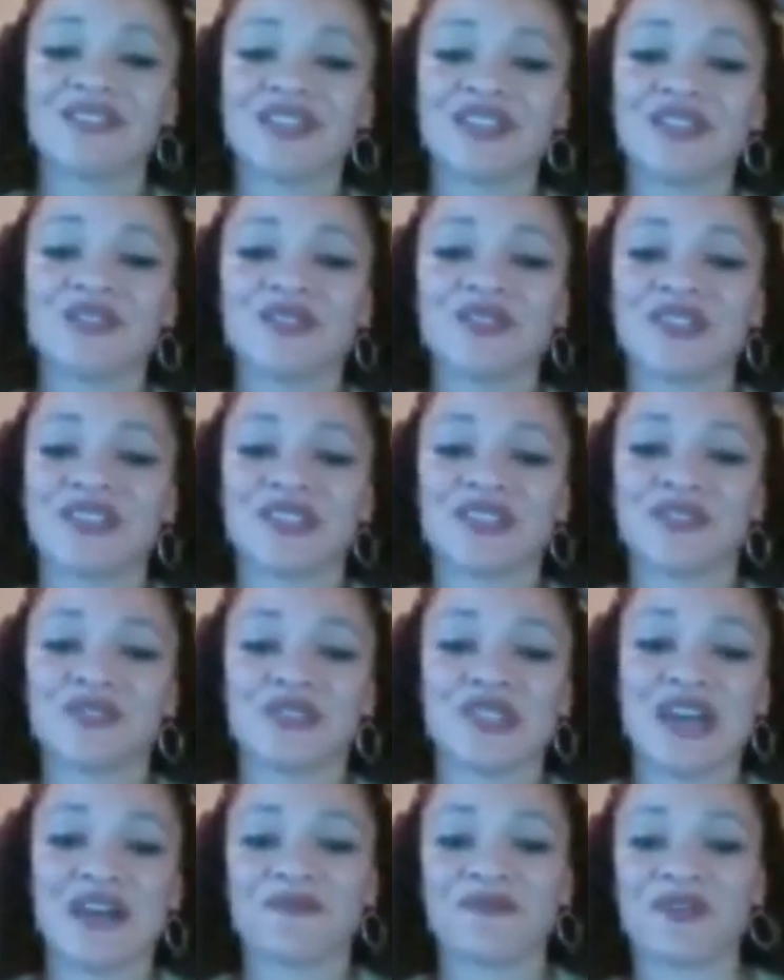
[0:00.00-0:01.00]
even use
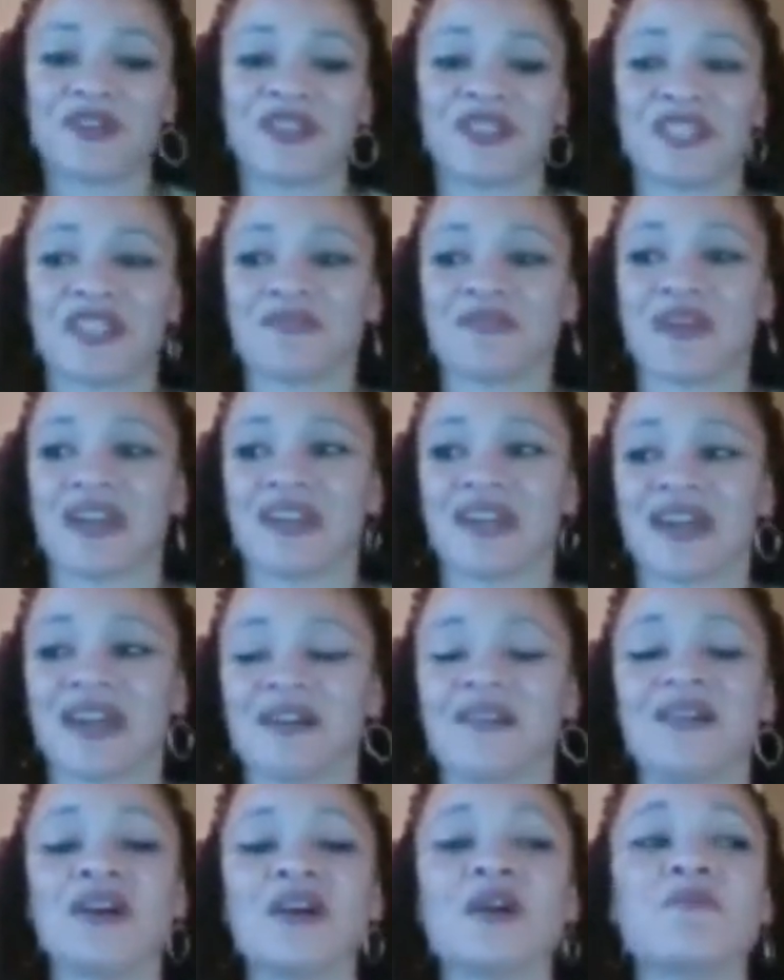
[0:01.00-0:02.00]
that for anything right
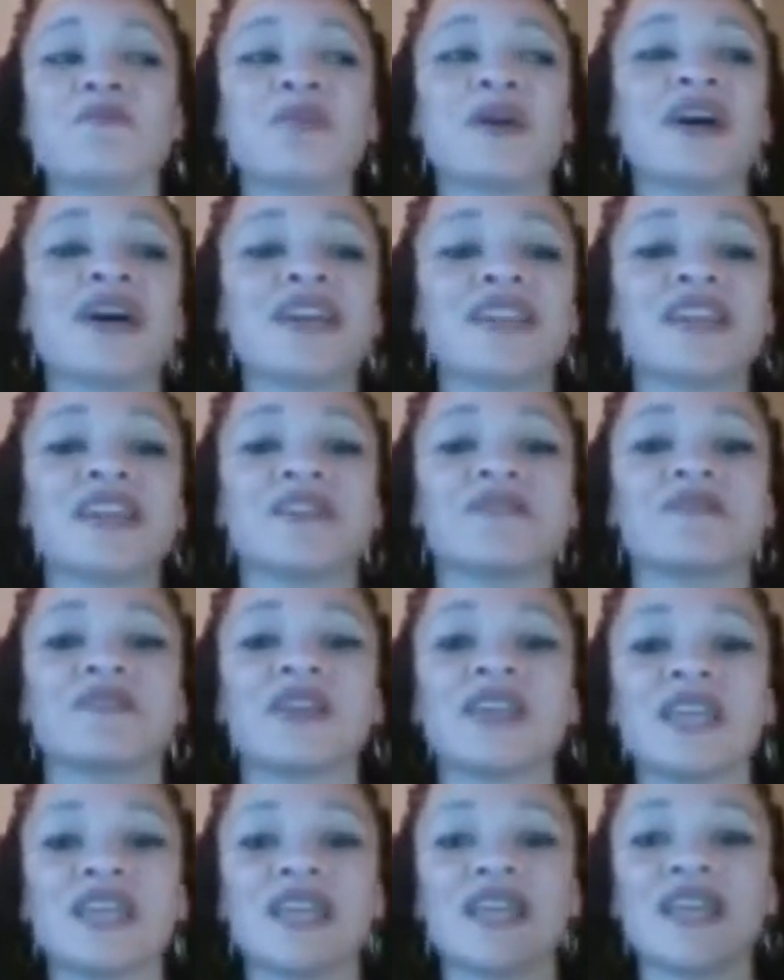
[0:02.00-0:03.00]
now. But
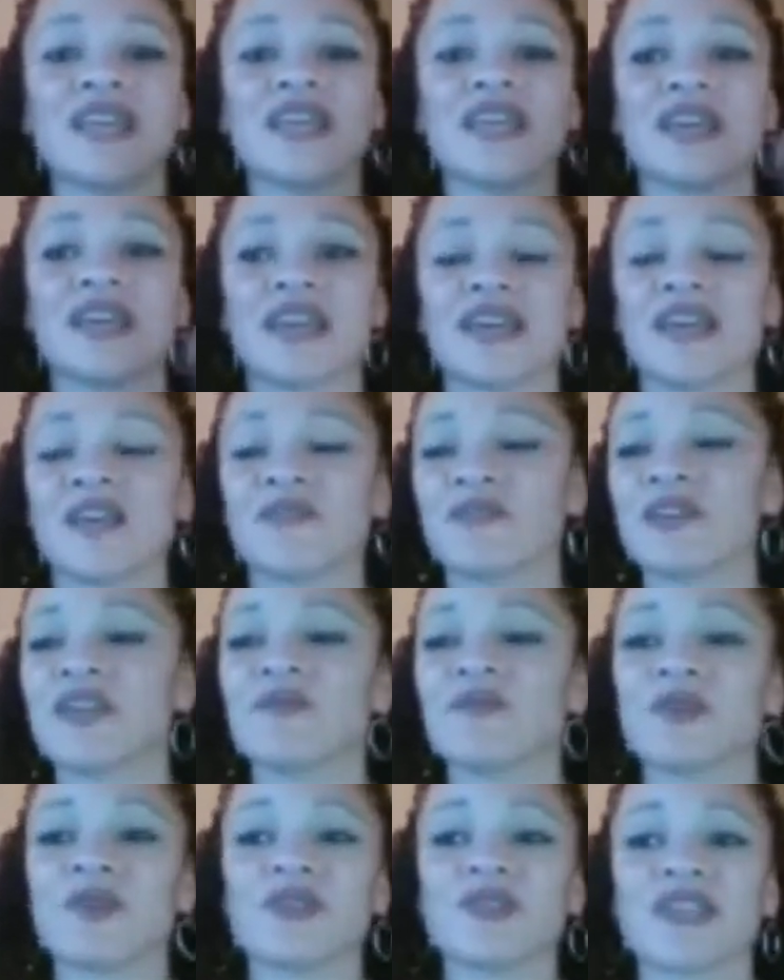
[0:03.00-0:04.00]
if he
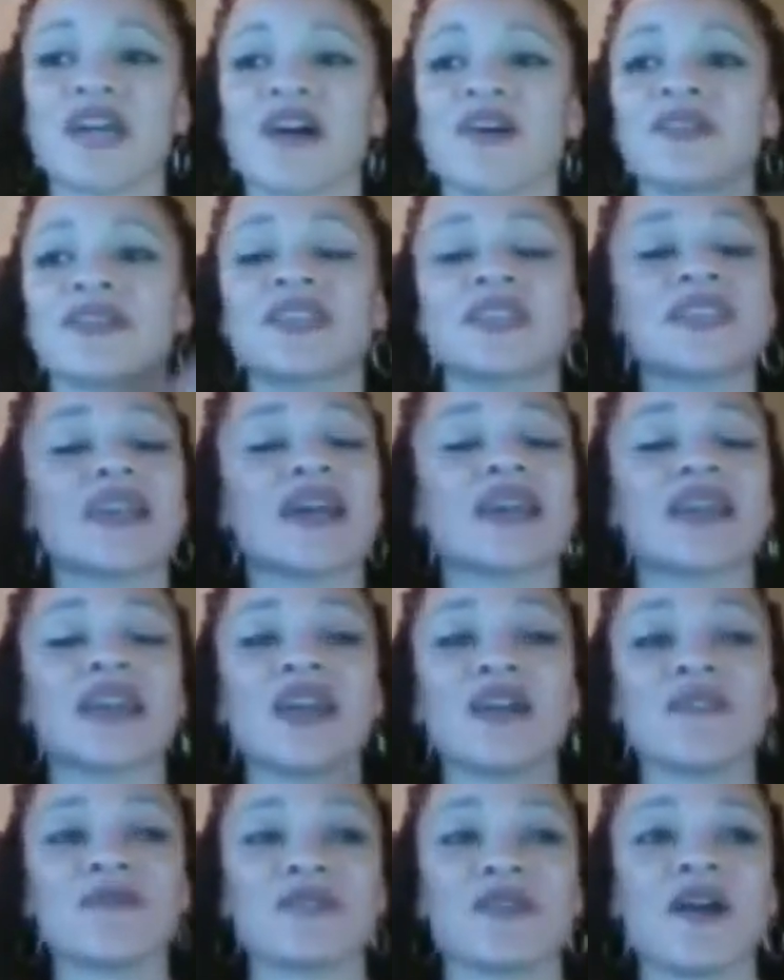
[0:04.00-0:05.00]
goes out, he's
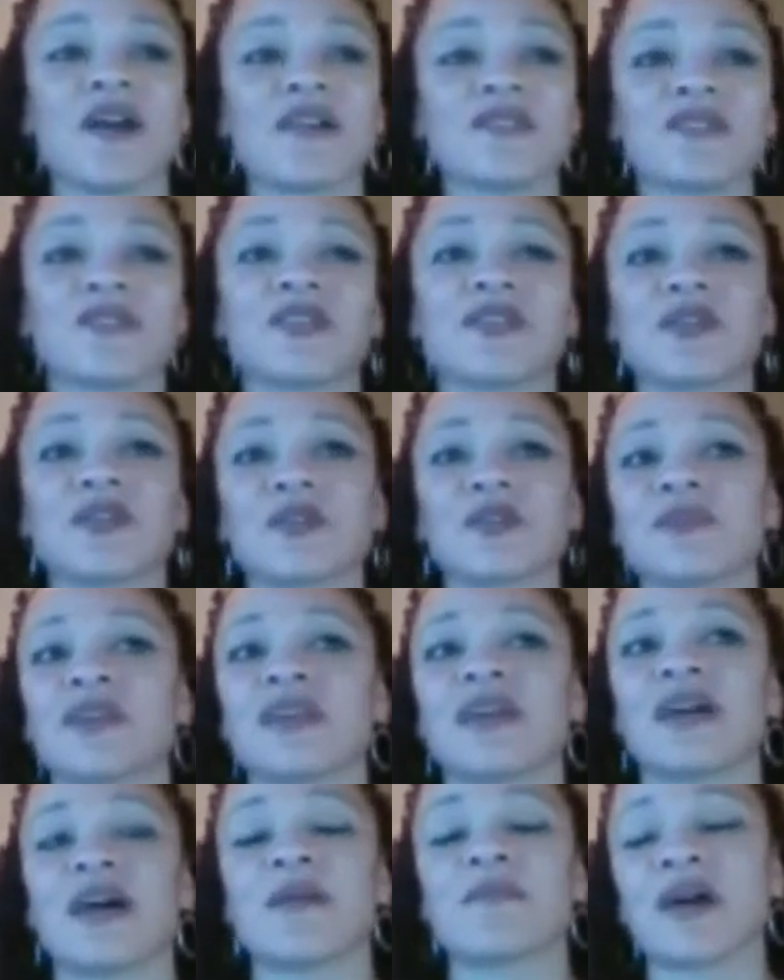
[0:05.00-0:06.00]
like, "F y'all, you killed
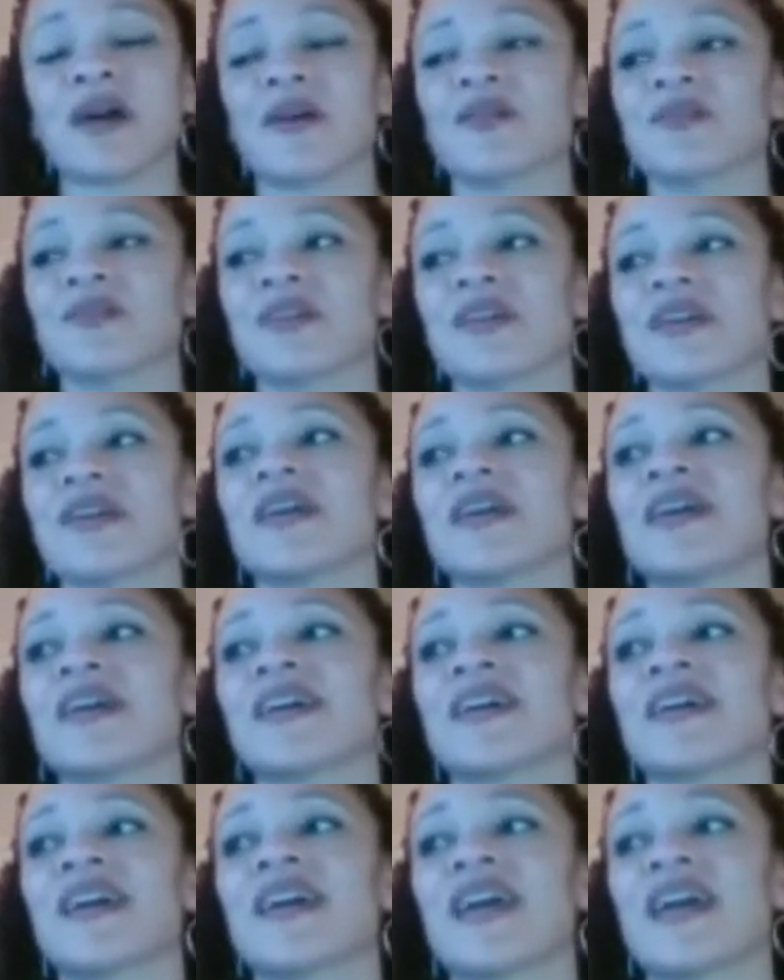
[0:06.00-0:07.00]
me, I'm out."
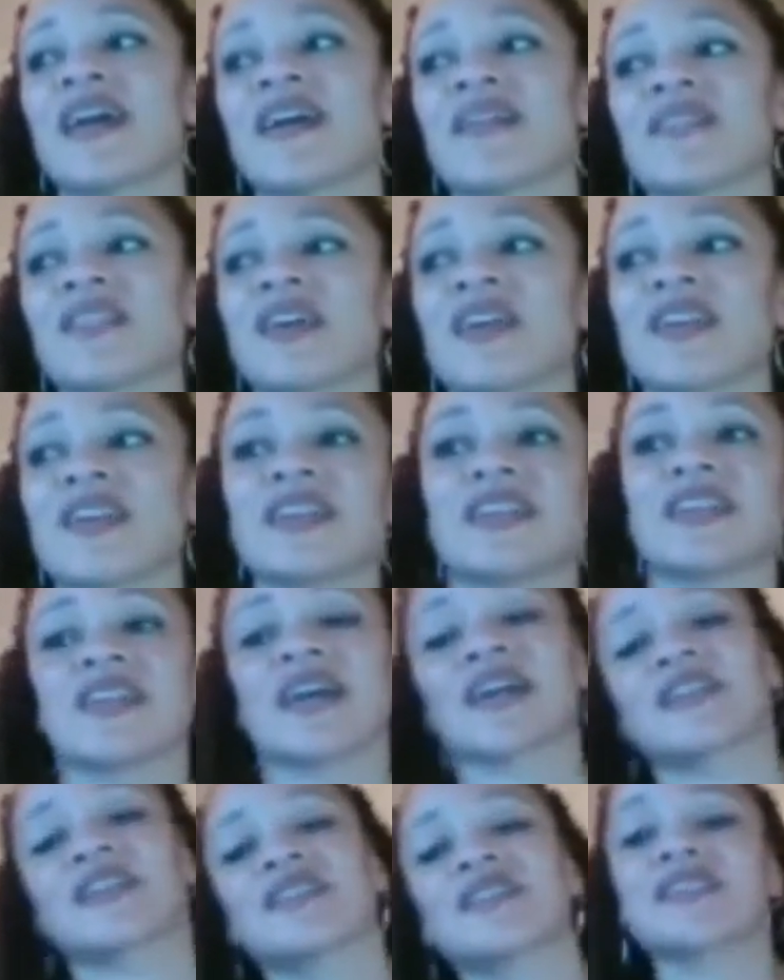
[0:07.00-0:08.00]
And then he's
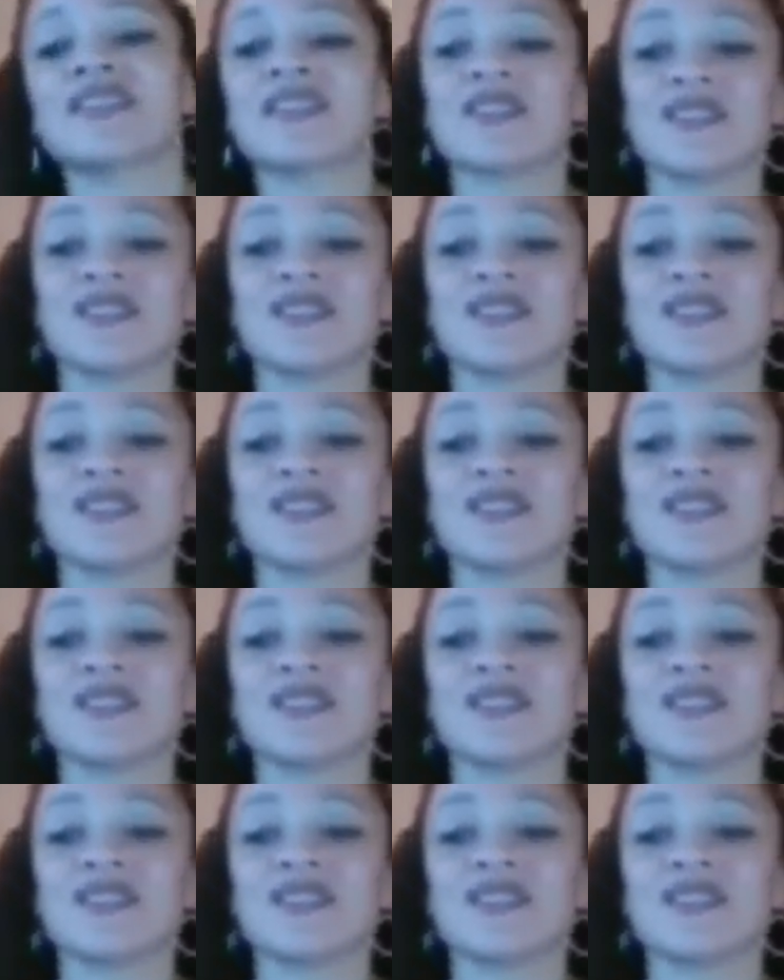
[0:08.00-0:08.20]
like,